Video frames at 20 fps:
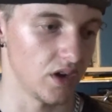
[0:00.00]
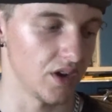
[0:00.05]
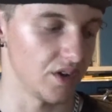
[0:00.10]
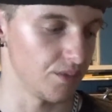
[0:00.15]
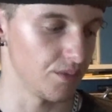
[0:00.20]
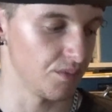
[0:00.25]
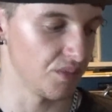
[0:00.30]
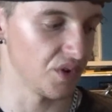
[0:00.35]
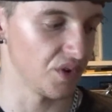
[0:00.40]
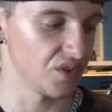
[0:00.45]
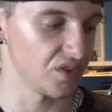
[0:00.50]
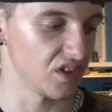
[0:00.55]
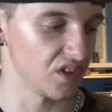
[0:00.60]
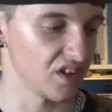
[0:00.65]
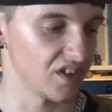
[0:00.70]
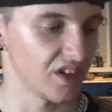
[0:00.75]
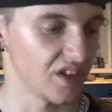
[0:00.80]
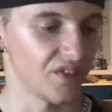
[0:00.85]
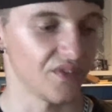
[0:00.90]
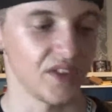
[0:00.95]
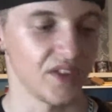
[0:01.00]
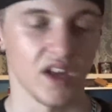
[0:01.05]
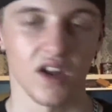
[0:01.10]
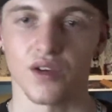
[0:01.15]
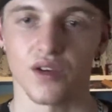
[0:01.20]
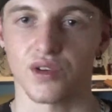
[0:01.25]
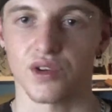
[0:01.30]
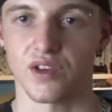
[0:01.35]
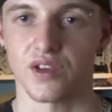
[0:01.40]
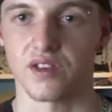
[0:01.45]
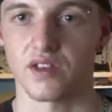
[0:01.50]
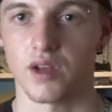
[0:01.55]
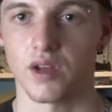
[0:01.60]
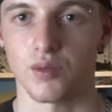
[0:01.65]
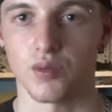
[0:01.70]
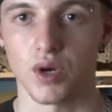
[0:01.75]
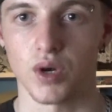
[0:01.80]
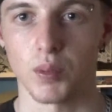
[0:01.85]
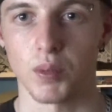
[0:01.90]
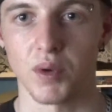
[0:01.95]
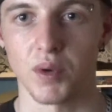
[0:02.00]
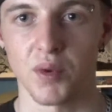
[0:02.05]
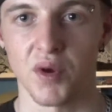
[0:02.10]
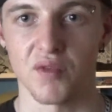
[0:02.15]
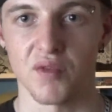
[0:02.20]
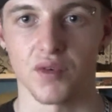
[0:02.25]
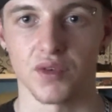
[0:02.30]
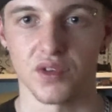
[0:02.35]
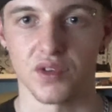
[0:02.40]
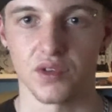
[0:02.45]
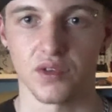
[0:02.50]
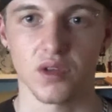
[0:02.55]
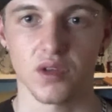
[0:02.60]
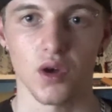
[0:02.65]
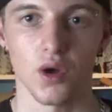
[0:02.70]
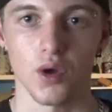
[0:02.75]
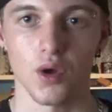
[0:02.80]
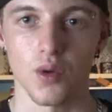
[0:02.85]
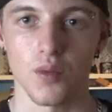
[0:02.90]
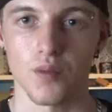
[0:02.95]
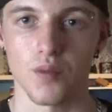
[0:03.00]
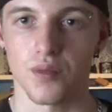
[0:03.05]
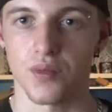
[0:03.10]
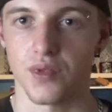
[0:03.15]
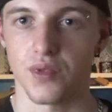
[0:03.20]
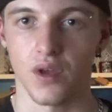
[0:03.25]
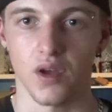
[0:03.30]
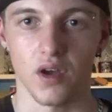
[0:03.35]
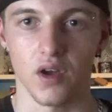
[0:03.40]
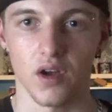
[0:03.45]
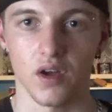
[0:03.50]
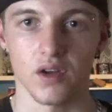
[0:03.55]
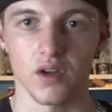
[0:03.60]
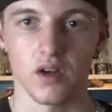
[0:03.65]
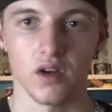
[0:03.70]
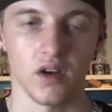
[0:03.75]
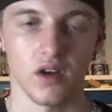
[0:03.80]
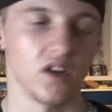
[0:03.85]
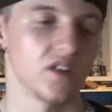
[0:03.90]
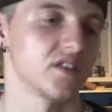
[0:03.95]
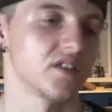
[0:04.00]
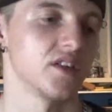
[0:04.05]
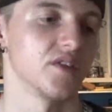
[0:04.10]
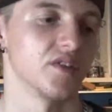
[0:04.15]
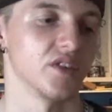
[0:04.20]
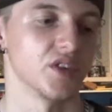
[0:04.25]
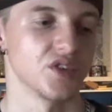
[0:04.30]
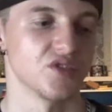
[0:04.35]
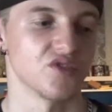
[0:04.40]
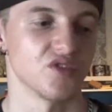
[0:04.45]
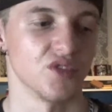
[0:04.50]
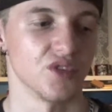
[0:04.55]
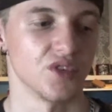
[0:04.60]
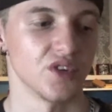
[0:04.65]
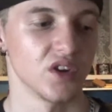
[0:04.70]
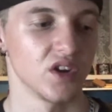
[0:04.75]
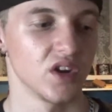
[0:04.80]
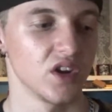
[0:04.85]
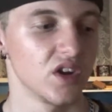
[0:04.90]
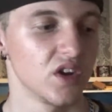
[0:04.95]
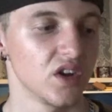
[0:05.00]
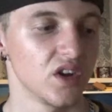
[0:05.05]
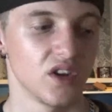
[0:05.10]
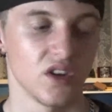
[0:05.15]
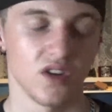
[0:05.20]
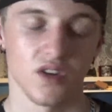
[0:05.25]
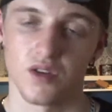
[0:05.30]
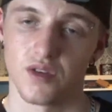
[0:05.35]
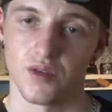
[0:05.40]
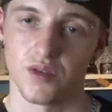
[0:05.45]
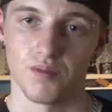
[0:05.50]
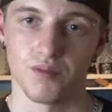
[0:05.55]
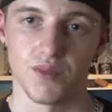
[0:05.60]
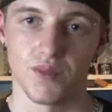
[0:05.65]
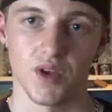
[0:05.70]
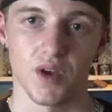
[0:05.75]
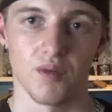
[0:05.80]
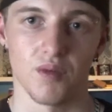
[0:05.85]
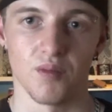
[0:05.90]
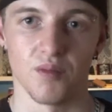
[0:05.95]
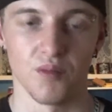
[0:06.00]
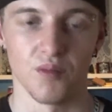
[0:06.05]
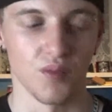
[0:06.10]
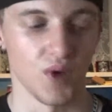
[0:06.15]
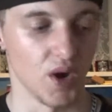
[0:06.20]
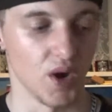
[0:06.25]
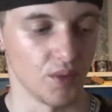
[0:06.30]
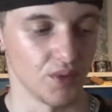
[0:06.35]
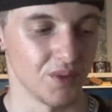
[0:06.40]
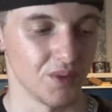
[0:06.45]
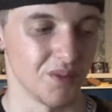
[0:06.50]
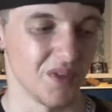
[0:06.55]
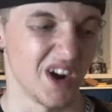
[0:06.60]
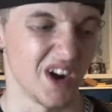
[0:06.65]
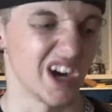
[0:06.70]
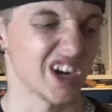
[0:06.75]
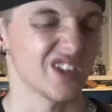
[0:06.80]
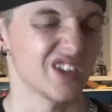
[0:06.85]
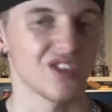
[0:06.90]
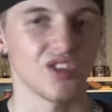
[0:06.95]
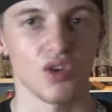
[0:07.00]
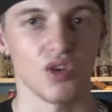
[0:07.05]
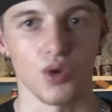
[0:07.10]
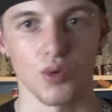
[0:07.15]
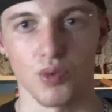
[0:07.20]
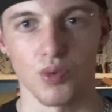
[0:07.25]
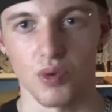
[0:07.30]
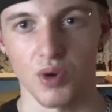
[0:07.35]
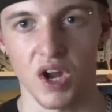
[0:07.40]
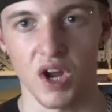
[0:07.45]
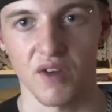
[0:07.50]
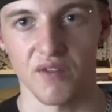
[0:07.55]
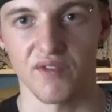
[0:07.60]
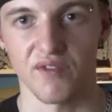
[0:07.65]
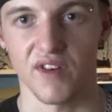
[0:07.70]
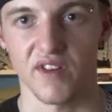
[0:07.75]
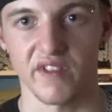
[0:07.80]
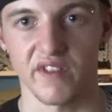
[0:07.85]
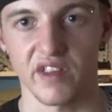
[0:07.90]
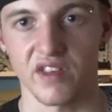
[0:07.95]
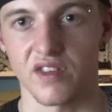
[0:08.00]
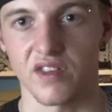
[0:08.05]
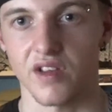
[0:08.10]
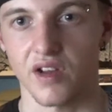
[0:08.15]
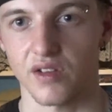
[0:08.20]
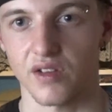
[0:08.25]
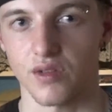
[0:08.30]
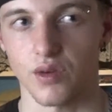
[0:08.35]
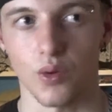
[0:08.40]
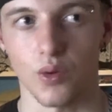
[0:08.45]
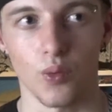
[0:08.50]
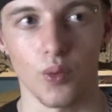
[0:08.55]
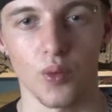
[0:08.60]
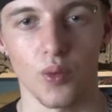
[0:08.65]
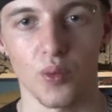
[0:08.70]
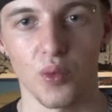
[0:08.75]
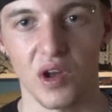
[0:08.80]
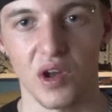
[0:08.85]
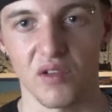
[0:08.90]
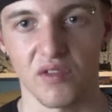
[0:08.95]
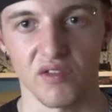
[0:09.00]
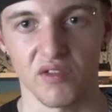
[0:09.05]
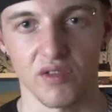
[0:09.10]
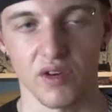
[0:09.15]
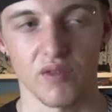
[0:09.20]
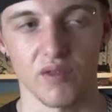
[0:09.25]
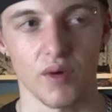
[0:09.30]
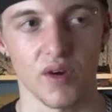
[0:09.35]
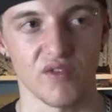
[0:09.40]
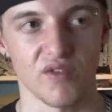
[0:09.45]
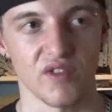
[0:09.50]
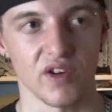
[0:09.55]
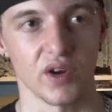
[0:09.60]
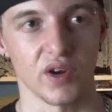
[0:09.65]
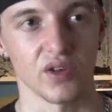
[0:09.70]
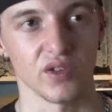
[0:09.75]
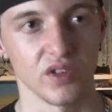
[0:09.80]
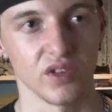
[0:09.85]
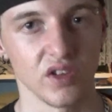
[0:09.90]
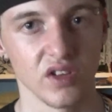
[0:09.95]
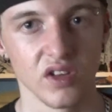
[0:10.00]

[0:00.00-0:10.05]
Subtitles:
Most of the stuff there, like I said, will be weathered. The tope, the 700, the Mark 2 will have very subtle weathering on.